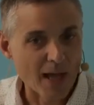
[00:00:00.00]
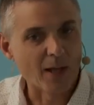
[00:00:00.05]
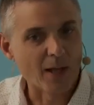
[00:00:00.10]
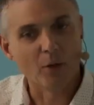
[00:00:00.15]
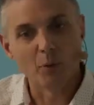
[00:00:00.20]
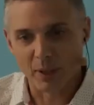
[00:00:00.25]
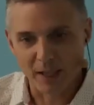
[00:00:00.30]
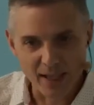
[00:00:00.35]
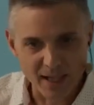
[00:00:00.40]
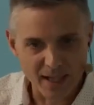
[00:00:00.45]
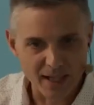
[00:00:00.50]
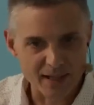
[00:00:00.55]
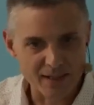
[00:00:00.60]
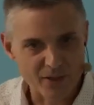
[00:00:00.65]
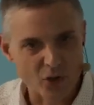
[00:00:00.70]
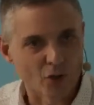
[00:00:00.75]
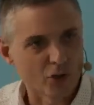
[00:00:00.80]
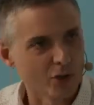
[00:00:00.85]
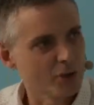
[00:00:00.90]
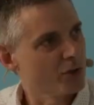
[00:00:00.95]
LBL
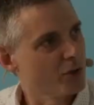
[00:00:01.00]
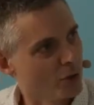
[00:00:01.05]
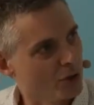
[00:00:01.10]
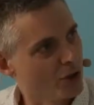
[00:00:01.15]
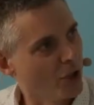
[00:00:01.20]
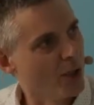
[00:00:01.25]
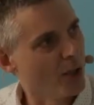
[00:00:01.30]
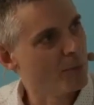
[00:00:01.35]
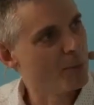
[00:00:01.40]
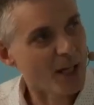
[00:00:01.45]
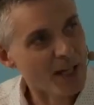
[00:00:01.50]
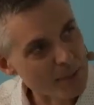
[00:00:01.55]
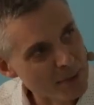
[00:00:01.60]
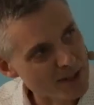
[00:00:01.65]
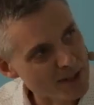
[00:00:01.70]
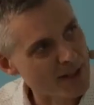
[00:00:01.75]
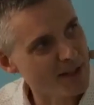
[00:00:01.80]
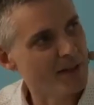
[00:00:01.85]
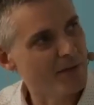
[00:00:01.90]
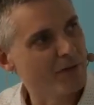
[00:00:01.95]
is cost or time
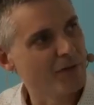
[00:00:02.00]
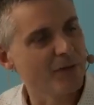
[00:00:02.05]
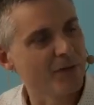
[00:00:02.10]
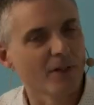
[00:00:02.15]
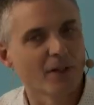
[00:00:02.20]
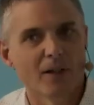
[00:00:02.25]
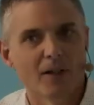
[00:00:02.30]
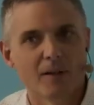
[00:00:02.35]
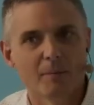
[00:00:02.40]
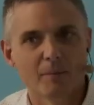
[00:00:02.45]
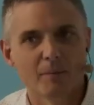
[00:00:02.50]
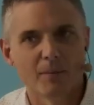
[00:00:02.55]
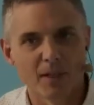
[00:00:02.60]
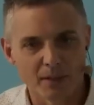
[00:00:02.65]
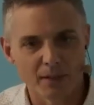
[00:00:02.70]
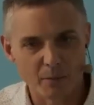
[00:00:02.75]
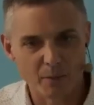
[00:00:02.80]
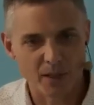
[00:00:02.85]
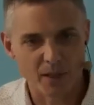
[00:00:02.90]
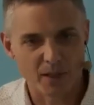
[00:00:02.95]
prohibitive,
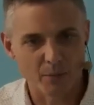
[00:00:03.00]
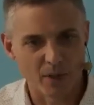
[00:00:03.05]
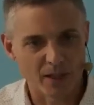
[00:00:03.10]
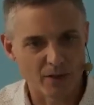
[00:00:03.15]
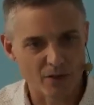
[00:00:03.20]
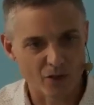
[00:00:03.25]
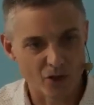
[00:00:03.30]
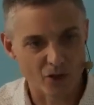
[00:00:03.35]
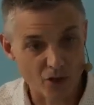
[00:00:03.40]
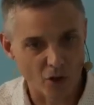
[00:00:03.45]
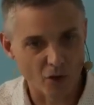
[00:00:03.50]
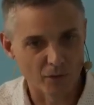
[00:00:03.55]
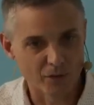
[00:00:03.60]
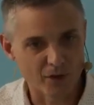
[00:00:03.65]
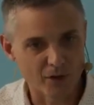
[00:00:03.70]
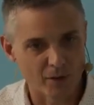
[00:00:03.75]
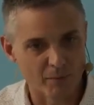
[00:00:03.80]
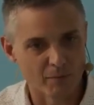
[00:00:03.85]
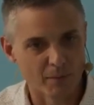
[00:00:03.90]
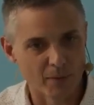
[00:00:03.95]
then we can
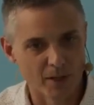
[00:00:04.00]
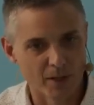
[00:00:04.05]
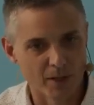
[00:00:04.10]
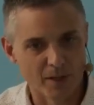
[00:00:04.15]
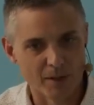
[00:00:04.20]
solve some